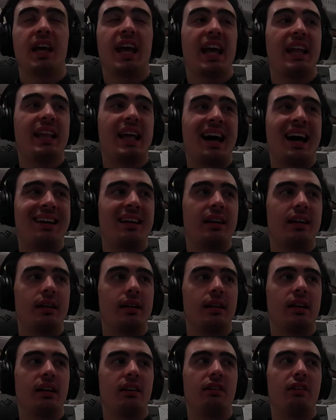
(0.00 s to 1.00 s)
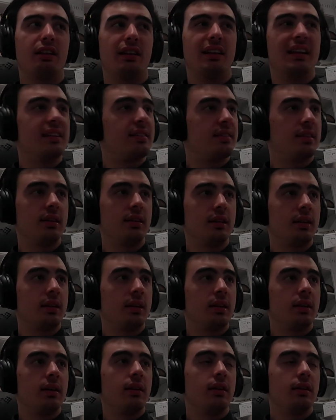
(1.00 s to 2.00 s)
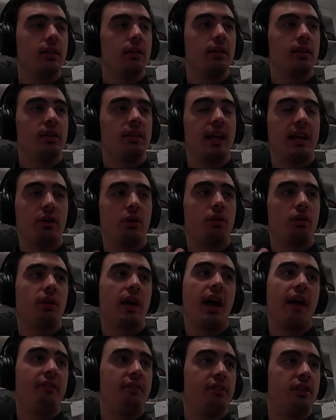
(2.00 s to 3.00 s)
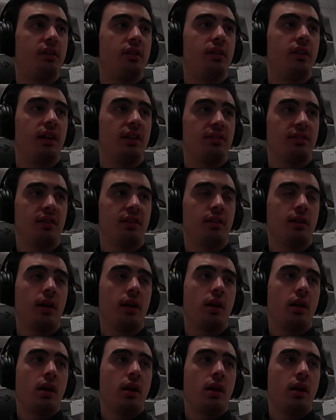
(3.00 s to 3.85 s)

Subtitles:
cannot listen. They don't ever listen.